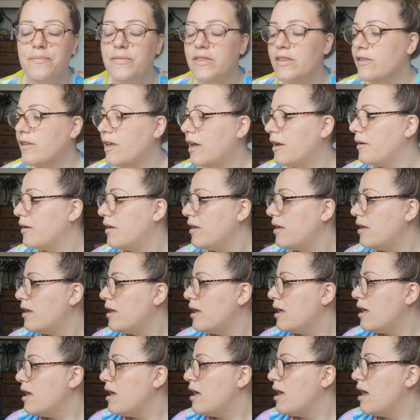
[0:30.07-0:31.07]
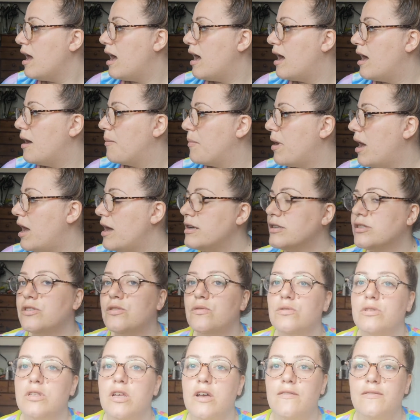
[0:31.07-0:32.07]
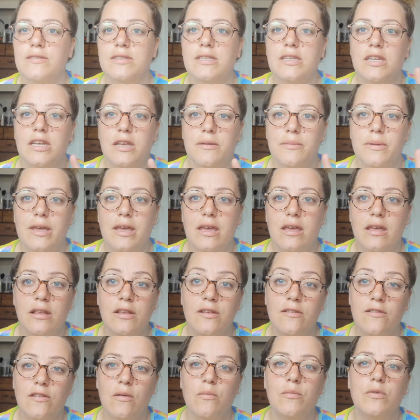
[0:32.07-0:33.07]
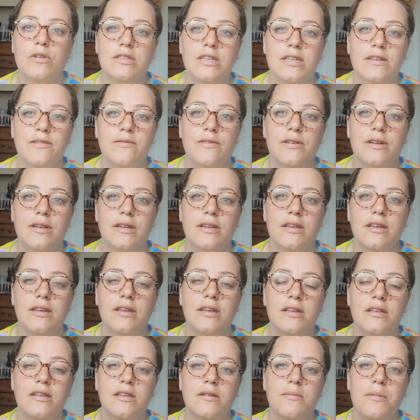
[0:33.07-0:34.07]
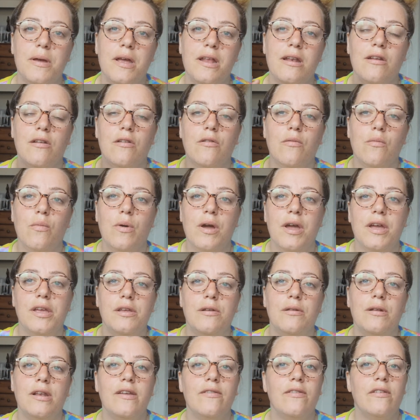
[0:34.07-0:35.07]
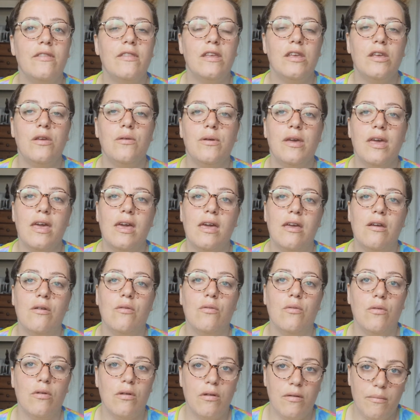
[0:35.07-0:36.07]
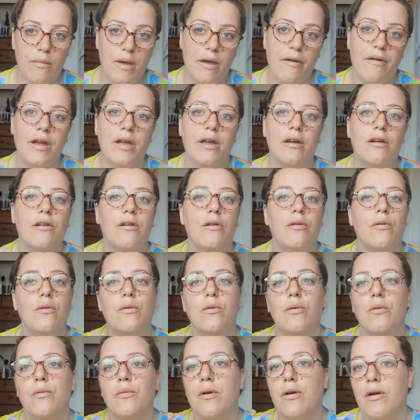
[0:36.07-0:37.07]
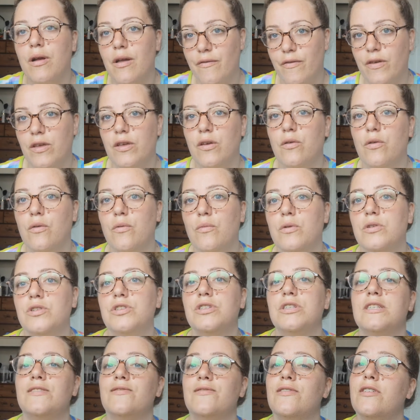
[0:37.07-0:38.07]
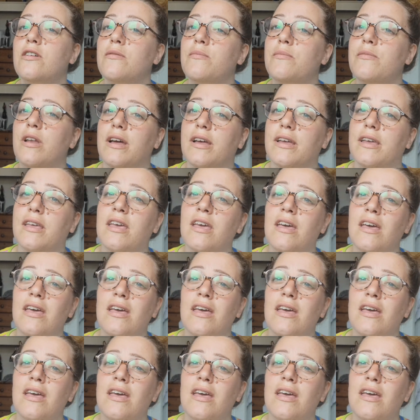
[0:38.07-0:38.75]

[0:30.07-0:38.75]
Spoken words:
So our schools are obviously going to be somewhat different depending on where you live in the UK or America or wherever you're watching this from, like